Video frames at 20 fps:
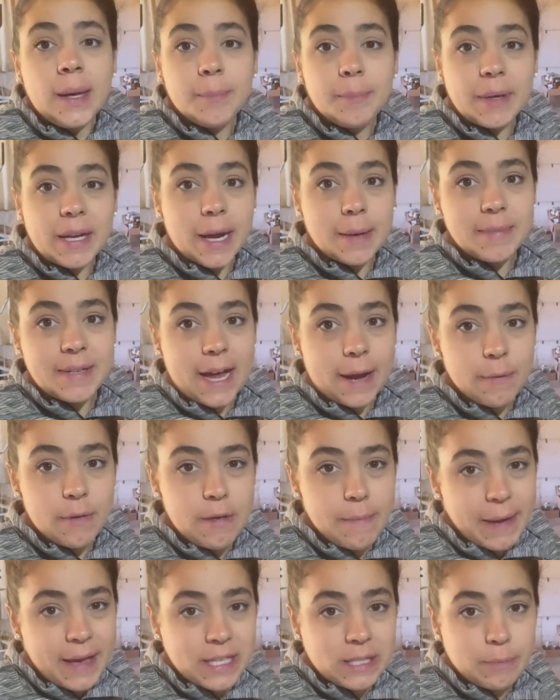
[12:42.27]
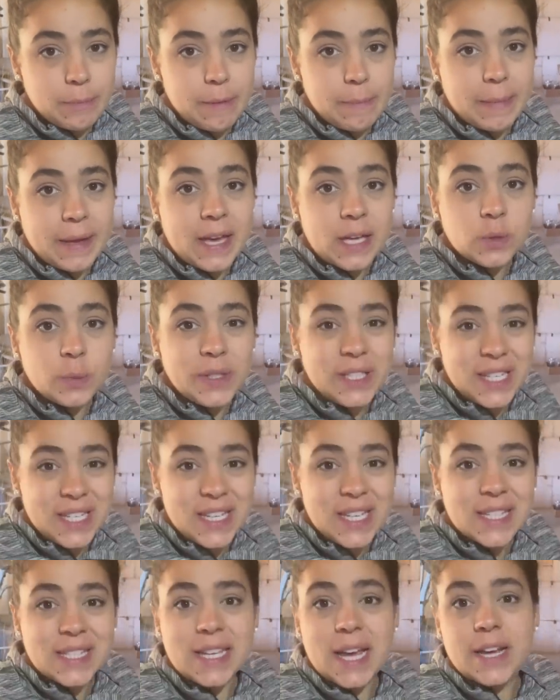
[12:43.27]
But I'm down in the basement because we did
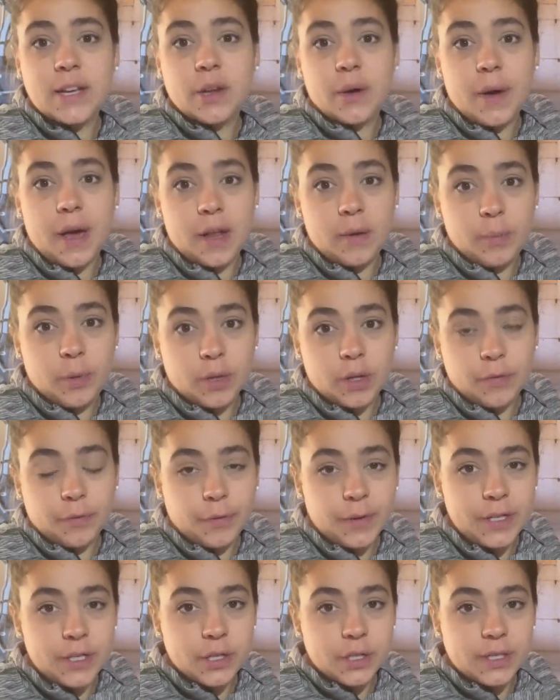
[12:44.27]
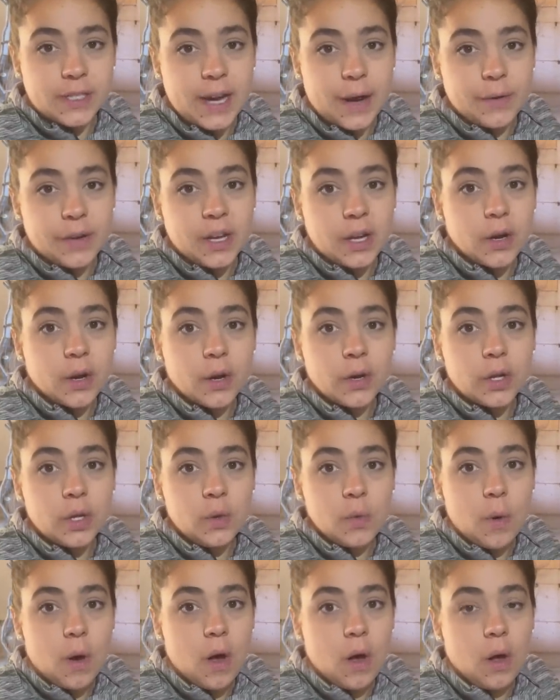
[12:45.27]
decide to go ahead and put the freezers down here.
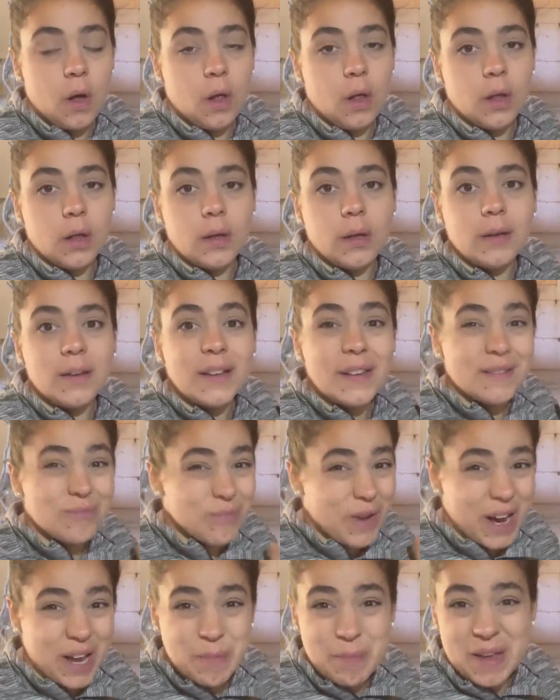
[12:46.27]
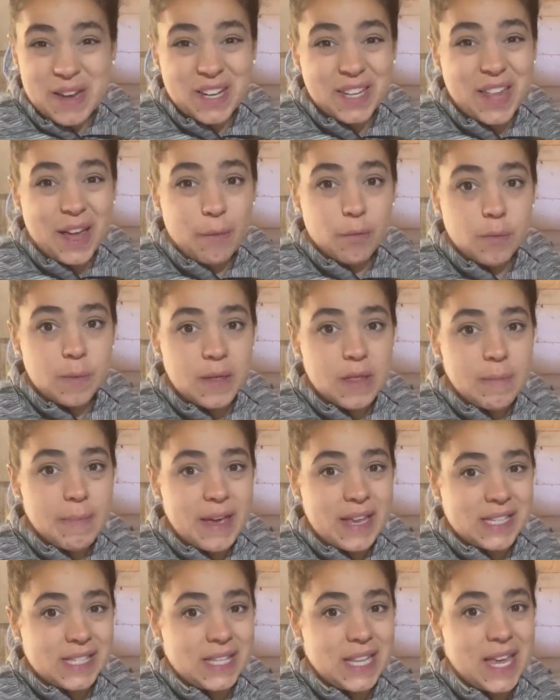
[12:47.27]
You all recommended that would be the
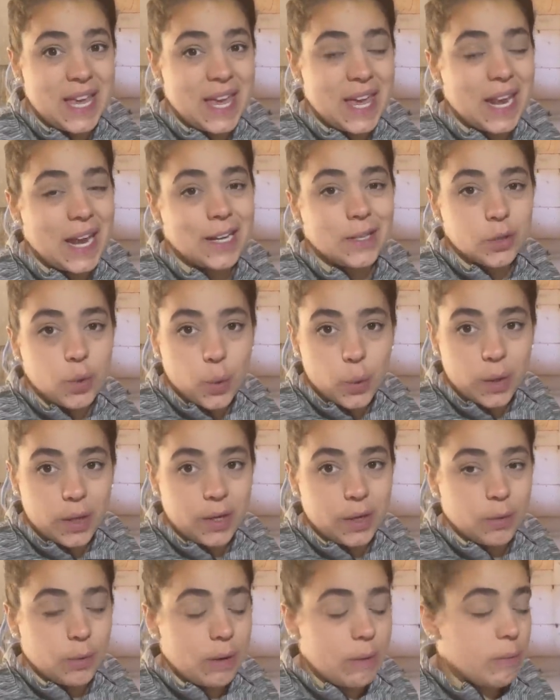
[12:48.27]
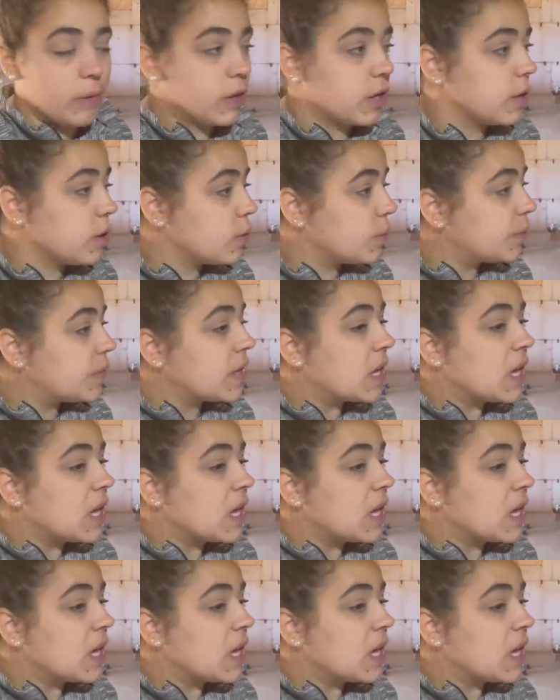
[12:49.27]
best thing, and I totally agreed with you.